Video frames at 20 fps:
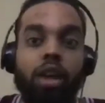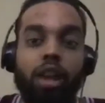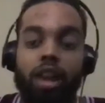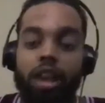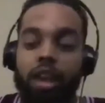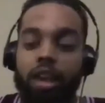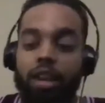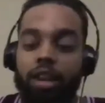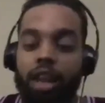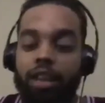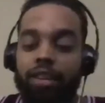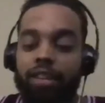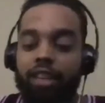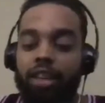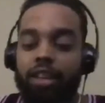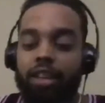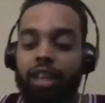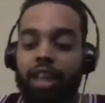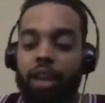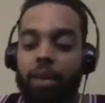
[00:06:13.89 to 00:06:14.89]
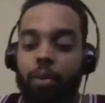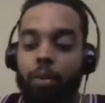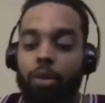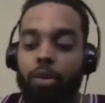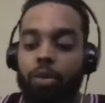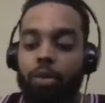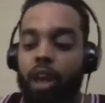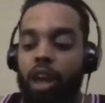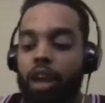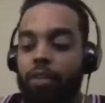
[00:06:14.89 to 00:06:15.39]
And I think that when
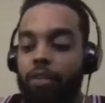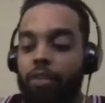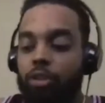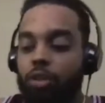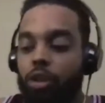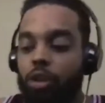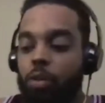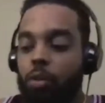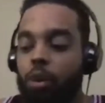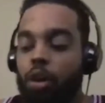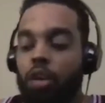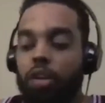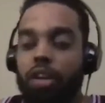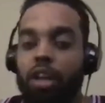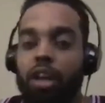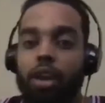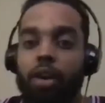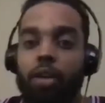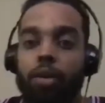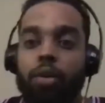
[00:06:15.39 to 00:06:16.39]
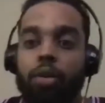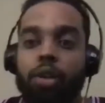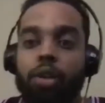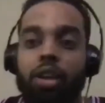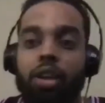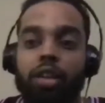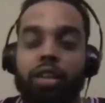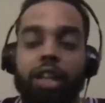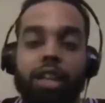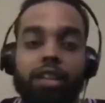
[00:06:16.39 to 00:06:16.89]
you have John Wall now
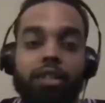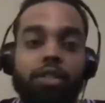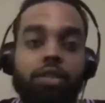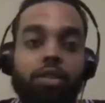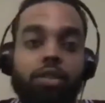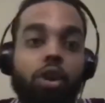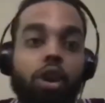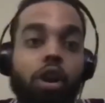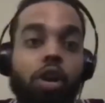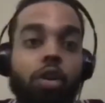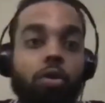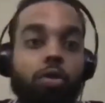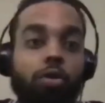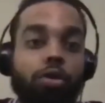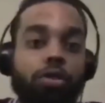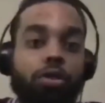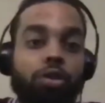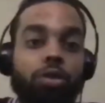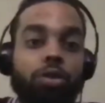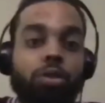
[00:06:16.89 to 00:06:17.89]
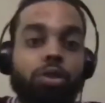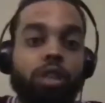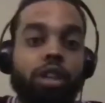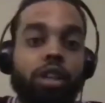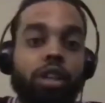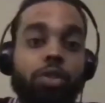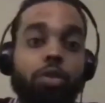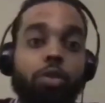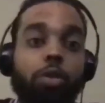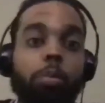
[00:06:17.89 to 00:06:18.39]
that's gone over to Houston and
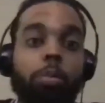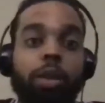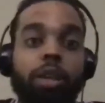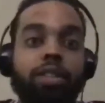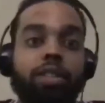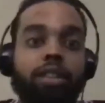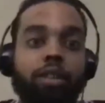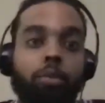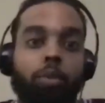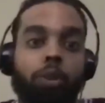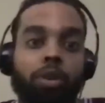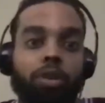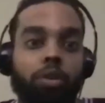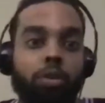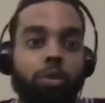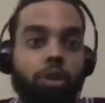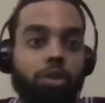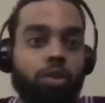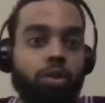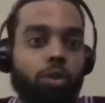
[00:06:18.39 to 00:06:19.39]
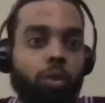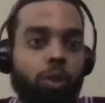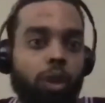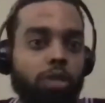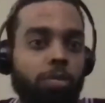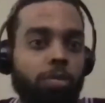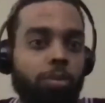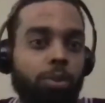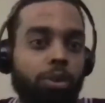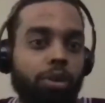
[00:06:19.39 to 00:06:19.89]
you replace him with a Russell
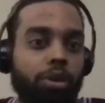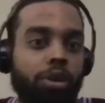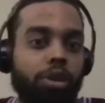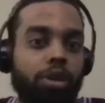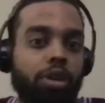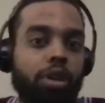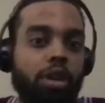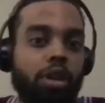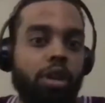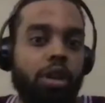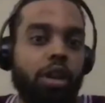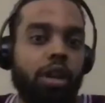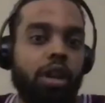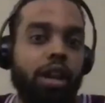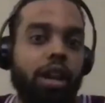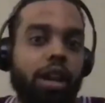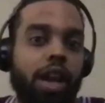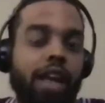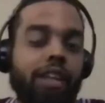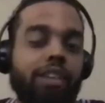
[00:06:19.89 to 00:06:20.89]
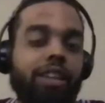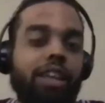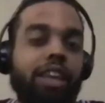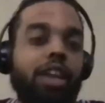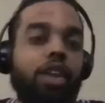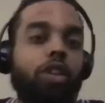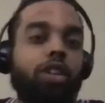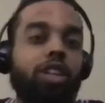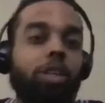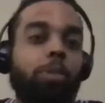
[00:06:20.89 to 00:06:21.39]
Westbrook, I think it
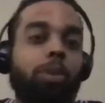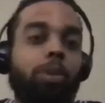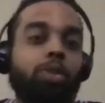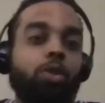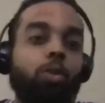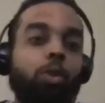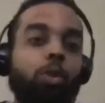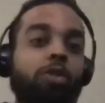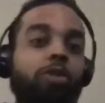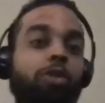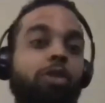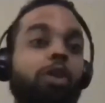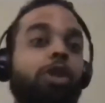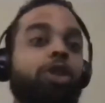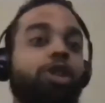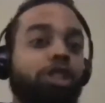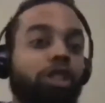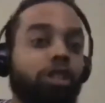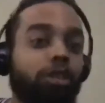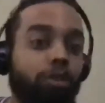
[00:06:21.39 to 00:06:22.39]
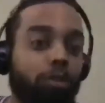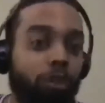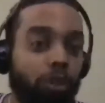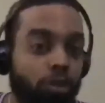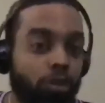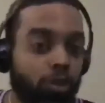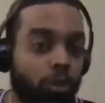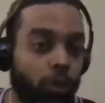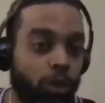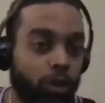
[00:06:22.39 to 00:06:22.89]
all depends on what version of
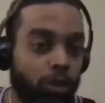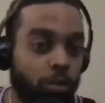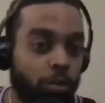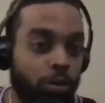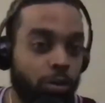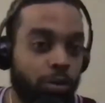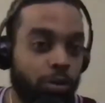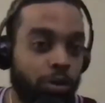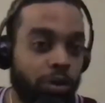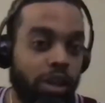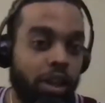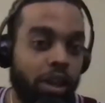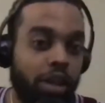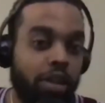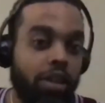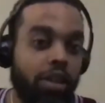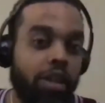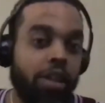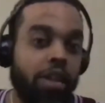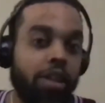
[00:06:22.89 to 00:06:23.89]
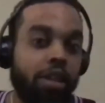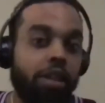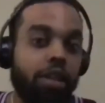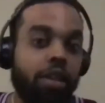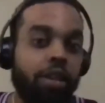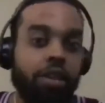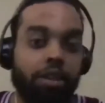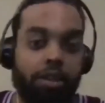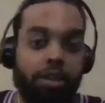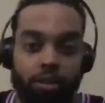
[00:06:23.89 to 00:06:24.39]
Russell Westbrook you get in
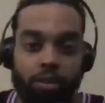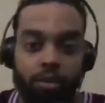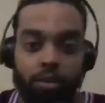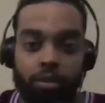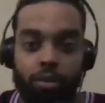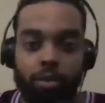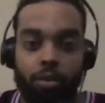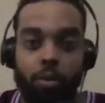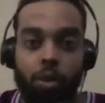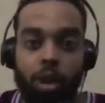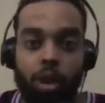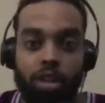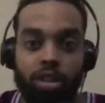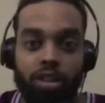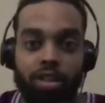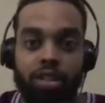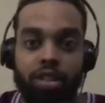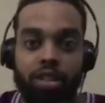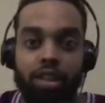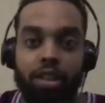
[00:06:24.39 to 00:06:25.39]
Washington.